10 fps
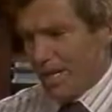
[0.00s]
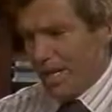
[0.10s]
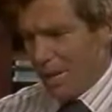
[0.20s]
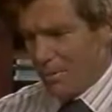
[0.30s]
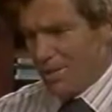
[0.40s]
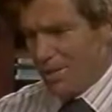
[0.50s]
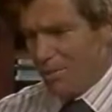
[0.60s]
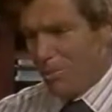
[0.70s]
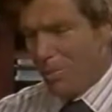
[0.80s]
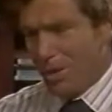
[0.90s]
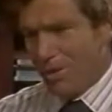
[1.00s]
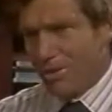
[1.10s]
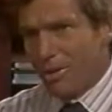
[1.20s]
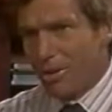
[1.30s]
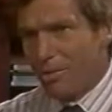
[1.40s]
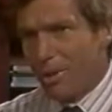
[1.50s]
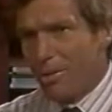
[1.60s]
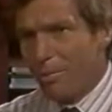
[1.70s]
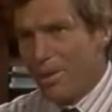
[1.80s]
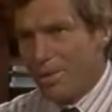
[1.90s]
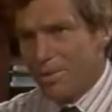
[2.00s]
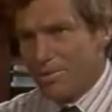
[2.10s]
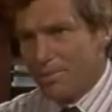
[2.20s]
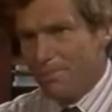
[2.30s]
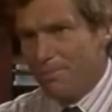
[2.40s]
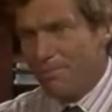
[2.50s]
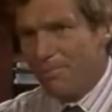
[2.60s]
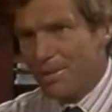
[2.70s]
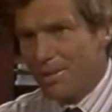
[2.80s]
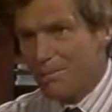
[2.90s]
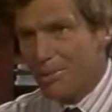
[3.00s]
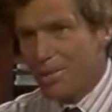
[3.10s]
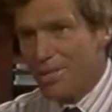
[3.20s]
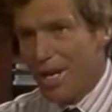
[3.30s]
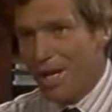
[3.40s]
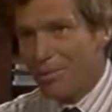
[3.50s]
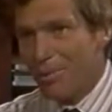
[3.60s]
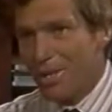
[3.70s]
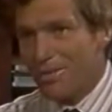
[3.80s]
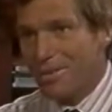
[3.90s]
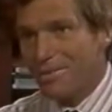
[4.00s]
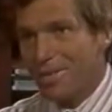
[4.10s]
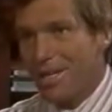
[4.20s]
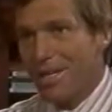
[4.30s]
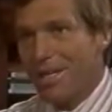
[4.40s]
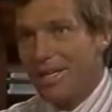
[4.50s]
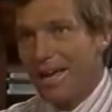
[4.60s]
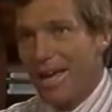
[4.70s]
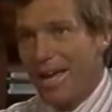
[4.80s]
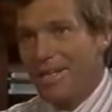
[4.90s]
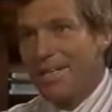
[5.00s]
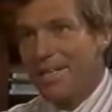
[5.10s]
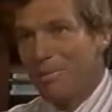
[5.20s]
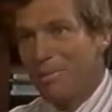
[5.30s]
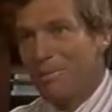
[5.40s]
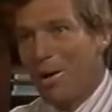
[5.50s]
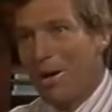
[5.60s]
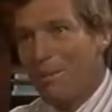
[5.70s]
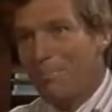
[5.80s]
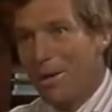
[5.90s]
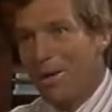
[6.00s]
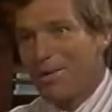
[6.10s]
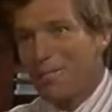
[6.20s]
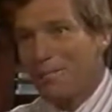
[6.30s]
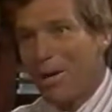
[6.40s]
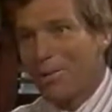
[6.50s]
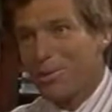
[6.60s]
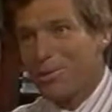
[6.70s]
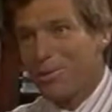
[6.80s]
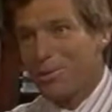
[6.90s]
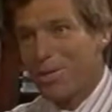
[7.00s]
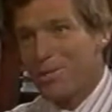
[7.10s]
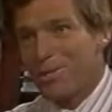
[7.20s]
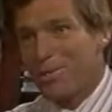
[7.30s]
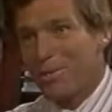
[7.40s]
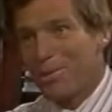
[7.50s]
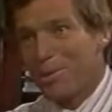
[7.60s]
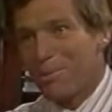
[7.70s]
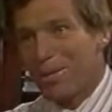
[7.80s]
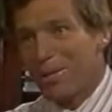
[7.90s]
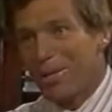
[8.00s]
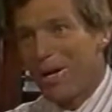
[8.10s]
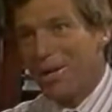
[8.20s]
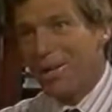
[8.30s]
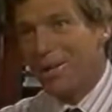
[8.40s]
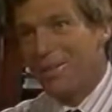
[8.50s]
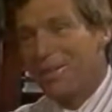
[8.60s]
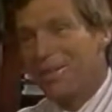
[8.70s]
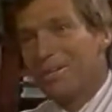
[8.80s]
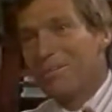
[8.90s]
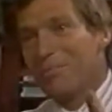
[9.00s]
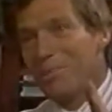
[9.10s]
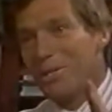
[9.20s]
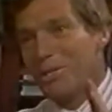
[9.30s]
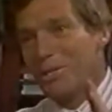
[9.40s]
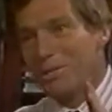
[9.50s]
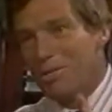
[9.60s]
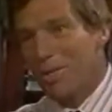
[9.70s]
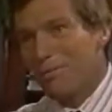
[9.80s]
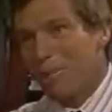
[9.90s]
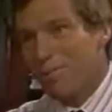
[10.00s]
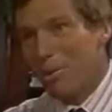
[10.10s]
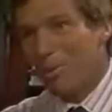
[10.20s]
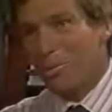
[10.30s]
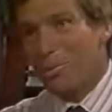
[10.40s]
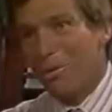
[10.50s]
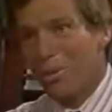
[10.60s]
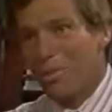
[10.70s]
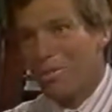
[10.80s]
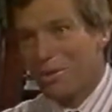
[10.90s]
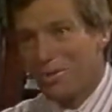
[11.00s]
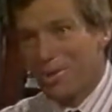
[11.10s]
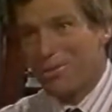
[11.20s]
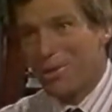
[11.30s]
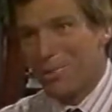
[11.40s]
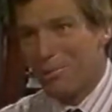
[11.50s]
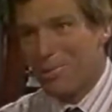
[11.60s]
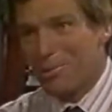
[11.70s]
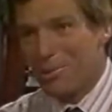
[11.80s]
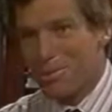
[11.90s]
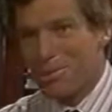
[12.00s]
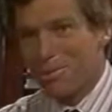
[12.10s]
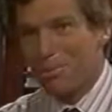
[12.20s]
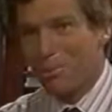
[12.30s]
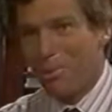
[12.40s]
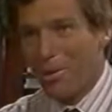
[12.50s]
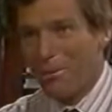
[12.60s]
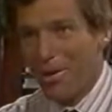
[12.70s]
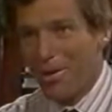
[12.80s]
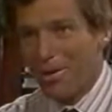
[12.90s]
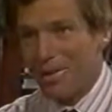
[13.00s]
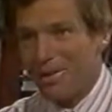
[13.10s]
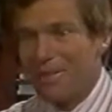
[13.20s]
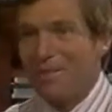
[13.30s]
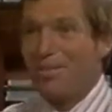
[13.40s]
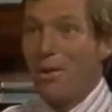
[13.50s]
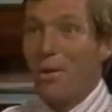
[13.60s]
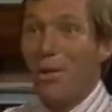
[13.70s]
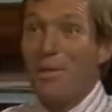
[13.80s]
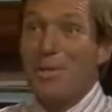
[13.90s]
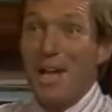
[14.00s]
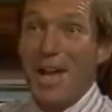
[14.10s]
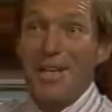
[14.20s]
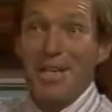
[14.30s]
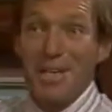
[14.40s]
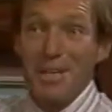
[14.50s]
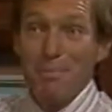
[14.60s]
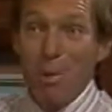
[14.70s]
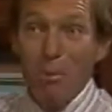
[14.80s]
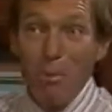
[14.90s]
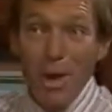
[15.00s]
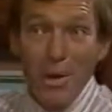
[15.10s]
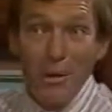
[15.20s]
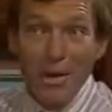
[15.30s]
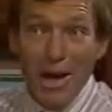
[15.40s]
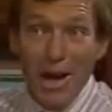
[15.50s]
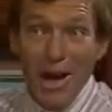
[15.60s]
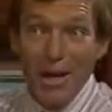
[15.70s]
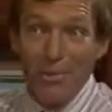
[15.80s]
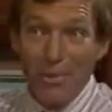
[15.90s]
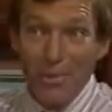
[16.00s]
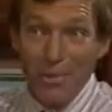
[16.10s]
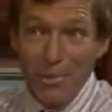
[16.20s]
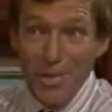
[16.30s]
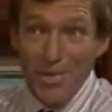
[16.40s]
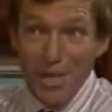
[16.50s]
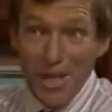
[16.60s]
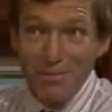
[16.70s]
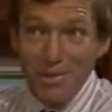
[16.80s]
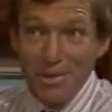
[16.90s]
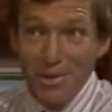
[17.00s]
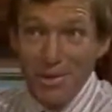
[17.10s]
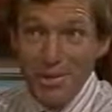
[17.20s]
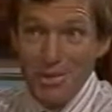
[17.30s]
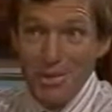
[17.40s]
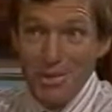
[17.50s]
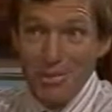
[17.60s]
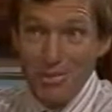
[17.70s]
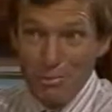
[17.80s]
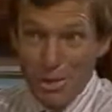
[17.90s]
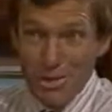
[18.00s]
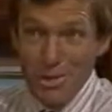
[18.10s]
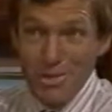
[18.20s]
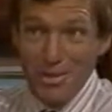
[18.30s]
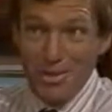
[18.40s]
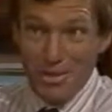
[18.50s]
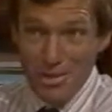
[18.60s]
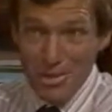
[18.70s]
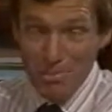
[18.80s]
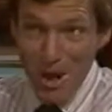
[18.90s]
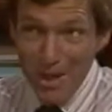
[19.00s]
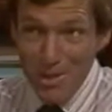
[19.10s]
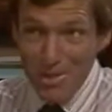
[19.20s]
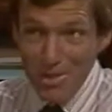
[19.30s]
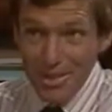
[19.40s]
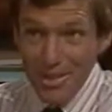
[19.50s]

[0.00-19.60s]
And I would say that one other great weakness that the British had was that they had to keep in mind balance of power considerations on the European continent. The British could never devote all of their military resources to the war in America. They always had to keep a wary eye on their ancient adversaries, the French and the Spanish.